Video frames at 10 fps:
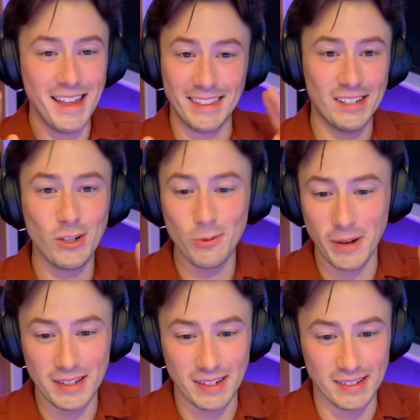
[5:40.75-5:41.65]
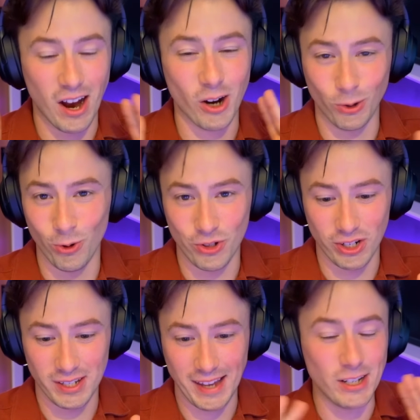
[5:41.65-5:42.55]
These two pieces are
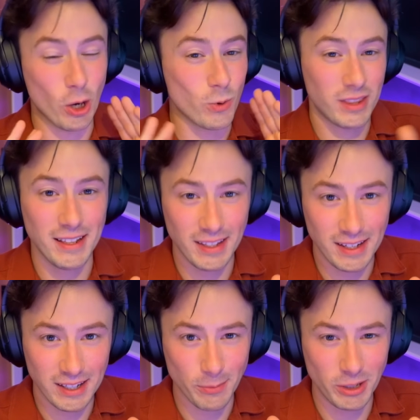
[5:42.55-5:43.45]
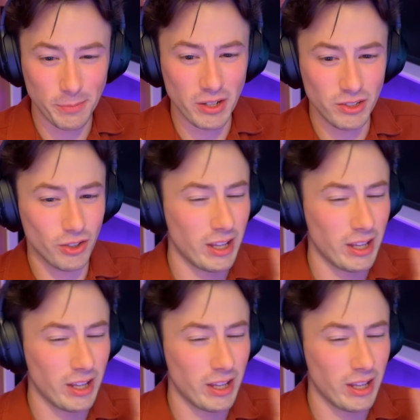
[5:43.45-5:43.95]
gorgeous. I don't think they're going to come in a bundle.